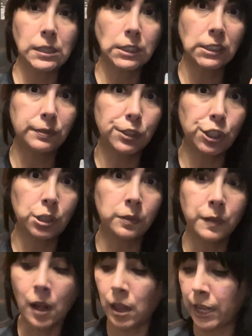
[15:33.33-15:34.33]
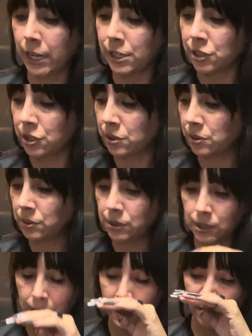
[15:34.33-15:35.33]
have 2 fall Hey Dudes.
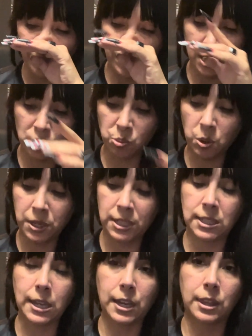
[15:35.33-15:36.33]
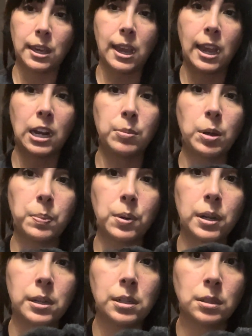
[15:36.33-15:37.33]
This one is like the animal
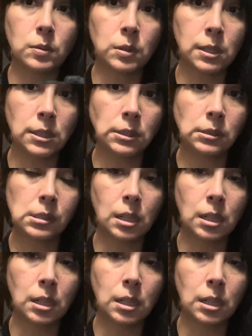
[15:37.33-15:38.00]
print one.